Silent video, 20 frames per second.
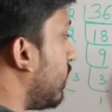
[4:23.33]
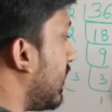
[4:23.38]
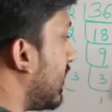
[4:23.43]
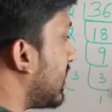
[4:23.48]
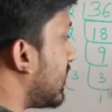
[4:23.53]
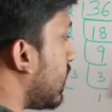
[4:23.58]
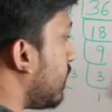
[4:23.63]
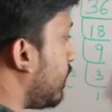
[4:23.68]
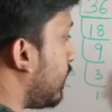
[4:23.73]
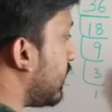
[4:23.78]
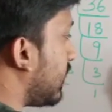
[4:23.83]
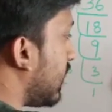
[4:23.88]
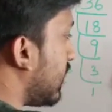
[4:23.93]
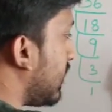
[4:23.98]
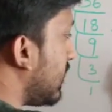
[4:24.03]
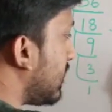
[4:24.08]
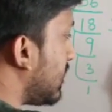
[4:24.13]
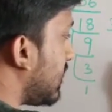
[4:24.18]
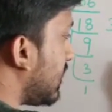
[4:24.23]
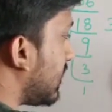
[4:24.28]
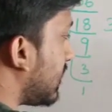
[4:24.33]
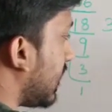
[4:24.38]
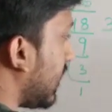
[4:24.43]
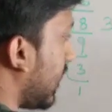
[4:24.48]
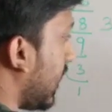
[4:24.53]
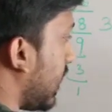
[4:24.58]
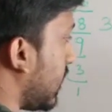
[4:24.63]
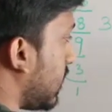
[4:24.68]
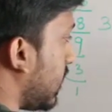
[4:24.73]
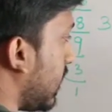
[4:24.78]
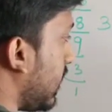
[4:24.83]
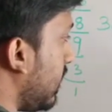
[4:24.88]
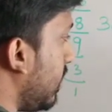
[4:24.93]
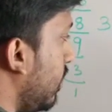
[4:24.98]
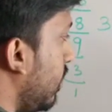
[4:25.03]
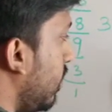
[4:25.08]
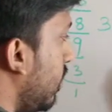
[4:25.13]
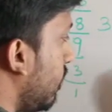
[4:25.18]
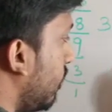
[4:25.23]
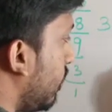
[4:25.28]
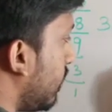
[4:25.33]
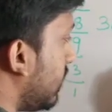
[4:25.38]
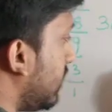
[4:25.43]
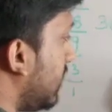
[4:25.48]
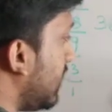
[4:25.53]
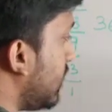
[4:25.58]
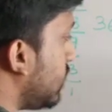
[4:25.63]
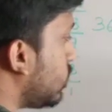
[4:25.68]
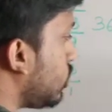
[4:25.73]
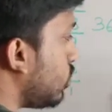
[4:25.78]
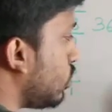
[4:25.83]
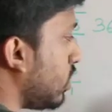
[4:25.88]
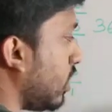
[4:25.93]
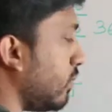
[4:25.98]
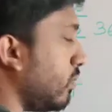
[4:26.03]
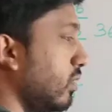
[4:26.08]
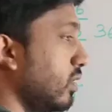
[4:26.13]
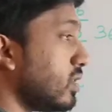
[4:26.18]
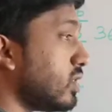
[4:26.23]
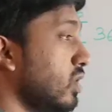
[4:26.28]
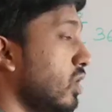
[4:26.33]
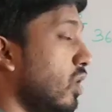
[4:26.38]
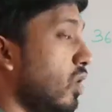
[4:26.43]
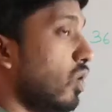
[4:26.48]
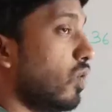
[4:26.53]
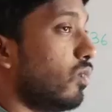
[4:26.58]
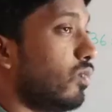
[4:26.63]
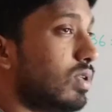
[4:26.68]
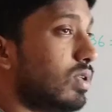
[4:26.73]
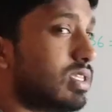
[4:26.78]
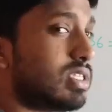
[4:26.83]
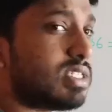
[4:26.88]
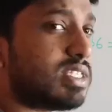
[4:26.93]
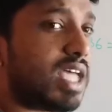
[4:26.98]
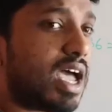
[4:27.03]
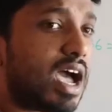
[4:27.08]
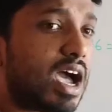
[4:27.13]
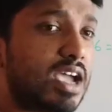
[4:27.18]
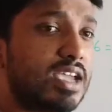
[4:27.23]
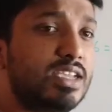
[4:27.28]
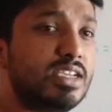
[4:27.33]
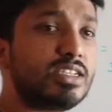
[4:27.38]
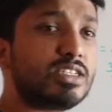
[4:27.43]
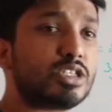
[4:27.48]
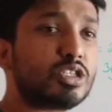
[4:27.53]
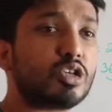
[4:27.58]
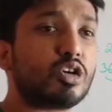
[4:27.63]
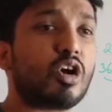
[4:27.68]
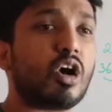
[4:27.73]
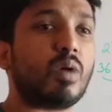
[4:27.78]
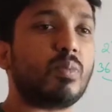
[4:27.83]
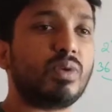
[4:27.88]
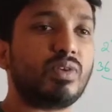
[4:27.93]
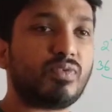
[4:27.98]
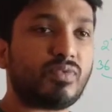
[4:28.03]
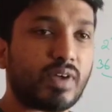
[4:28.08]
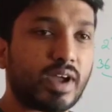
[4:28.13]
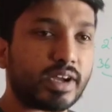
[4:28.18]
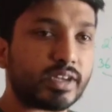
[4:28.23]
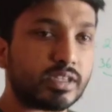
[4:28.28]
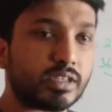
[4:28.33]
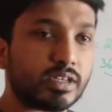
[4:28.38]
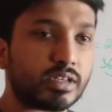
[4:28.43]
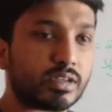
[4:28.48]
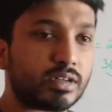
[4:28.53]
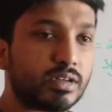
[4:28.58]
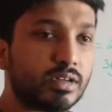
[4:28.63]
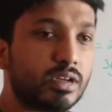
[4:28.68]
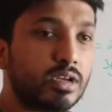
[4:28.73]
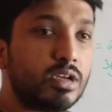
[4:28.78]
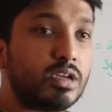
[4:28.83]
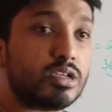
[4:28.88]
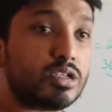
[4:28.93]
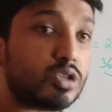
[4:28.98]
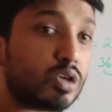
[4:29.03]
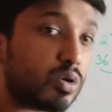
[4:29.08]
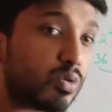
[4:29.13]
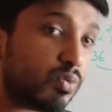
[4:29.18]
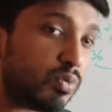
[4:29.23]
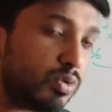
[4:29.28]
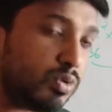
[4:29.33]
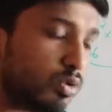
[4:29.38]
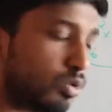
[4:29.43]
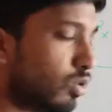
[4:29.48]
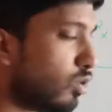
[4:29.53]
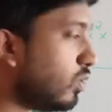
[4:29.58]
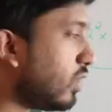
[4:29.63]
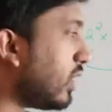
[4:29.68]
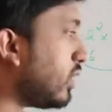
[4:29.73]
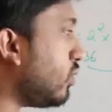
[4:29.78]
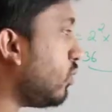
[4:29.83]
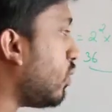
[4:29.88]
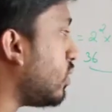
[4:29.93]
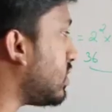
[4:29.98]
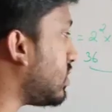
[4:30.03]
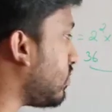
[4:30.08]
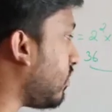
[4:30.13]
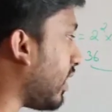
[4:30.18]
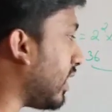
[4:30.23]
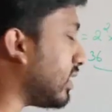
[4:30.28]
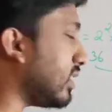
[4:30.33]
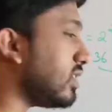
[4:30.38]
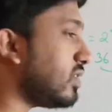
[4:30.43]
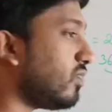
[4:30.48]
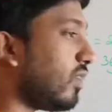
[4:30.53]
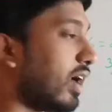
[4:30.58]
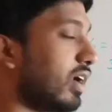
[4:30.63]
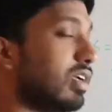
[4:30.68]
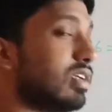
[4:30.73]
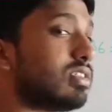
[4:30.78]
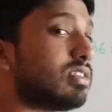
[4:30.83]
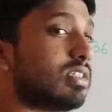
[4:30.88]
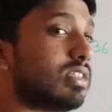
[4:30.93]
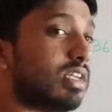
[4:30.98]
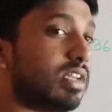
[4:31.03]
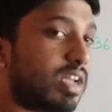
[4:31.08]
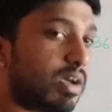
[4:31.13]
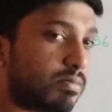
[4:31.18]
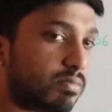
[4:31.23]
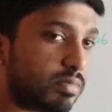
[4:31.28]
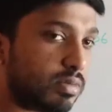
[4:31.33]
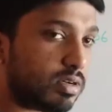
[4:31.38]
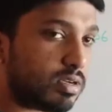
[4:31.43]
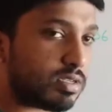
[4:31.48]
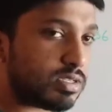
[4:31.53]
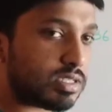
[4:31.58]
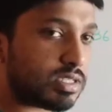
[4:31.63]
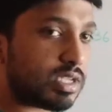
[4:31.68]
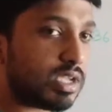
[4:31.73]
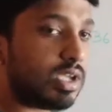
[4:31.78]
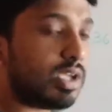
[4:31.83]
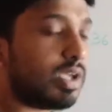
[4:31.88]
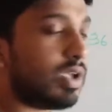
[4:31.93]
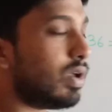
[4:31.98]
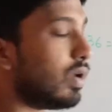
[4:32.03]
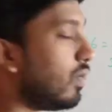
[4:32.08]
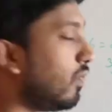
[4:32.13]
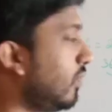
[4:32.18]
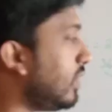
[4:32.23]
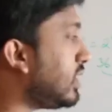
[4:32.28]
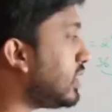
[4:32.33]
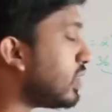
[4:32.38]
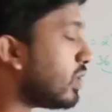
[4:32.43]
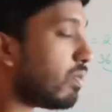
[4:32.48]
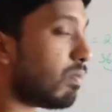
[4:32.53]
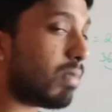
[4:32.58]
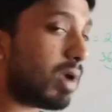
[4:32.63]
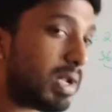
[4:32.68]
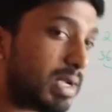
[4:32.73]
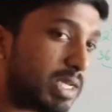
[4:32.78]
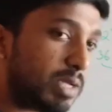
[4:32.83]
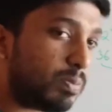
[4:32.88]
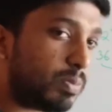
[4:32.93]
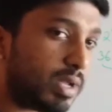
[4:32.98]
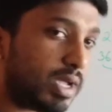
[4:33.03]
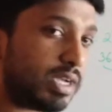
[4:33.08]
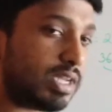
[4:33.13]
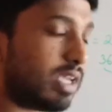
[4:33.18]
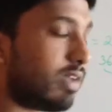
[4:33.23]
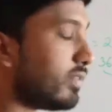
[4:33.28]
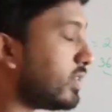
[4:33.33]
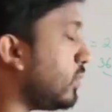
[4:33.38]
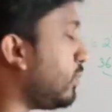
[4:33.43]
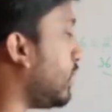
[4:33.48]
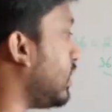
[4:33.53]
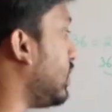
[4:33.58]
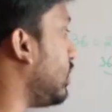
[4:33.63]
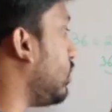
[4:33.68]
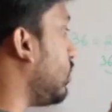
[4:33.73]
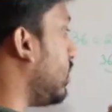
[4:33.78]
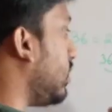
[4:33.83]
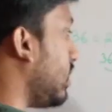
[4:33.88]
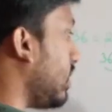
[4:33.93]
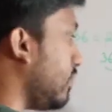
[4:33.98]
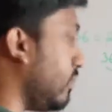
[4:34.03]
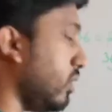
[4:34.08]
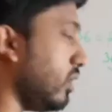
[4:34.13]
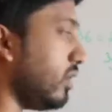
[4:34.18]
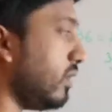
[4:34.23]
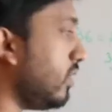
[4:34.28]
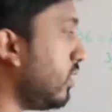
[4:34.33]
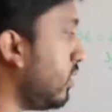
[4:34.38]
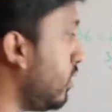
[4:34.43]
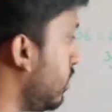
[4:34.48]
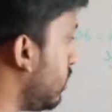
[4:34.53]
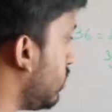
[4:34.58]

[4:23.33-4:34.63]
for example 36 and 18, for these two numbers, which is the highest common factor. So you know that what is factors? Factors are the numbers which multiplied gives a particular number.